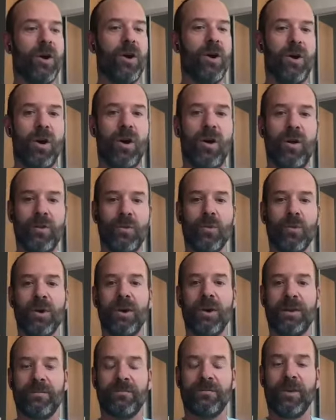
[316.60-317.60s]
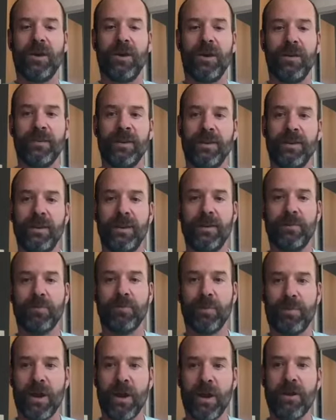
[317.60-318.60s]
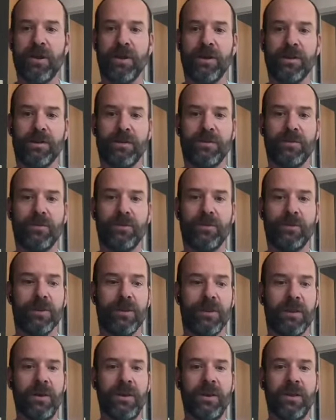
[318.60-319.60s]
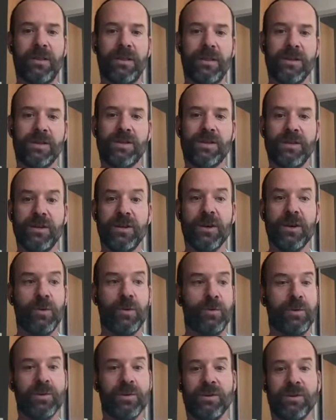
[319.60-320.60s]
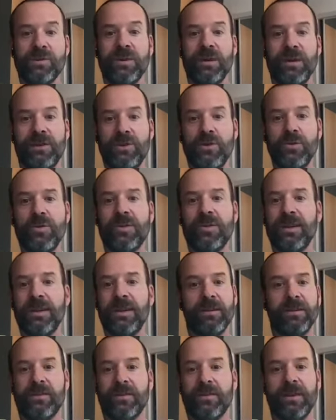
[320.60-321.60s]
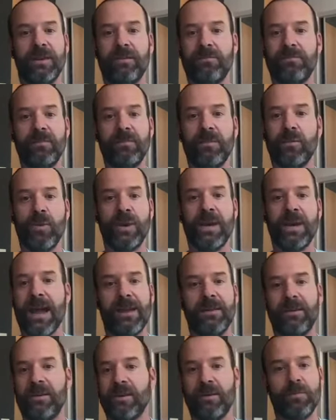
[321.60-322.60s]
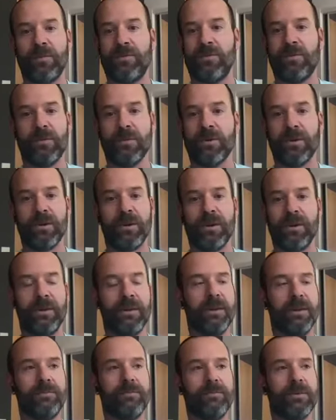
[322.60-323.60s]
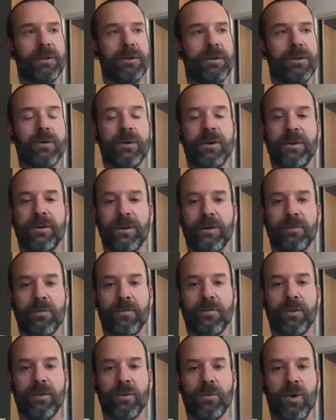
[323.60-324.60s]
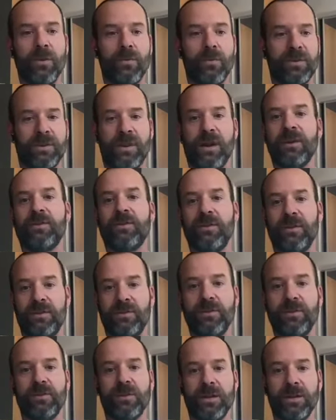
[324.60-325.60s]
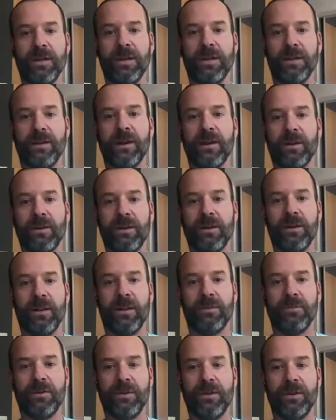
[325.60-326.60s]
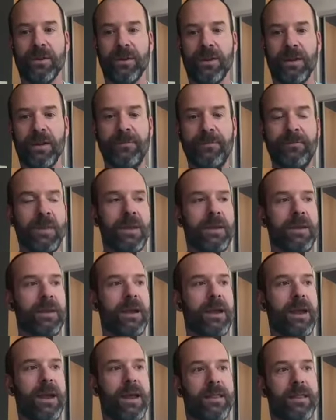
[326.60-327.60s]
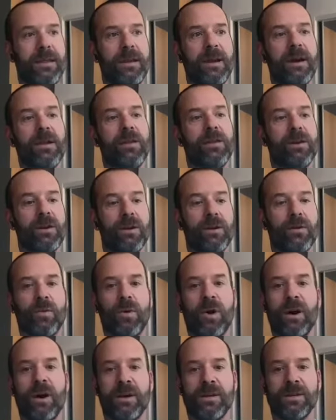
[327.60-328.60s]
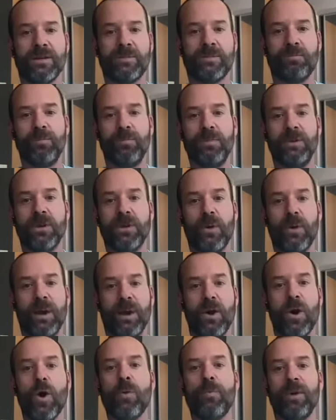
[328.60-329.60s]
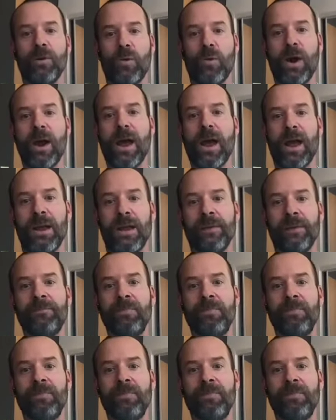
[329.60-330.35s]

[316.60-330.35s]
all the work involved in preparing us for this year when we were doing two things that we hadn't done before and that really no one had done before. One was launching this new league, the Call of Duty League, and the other was going home and away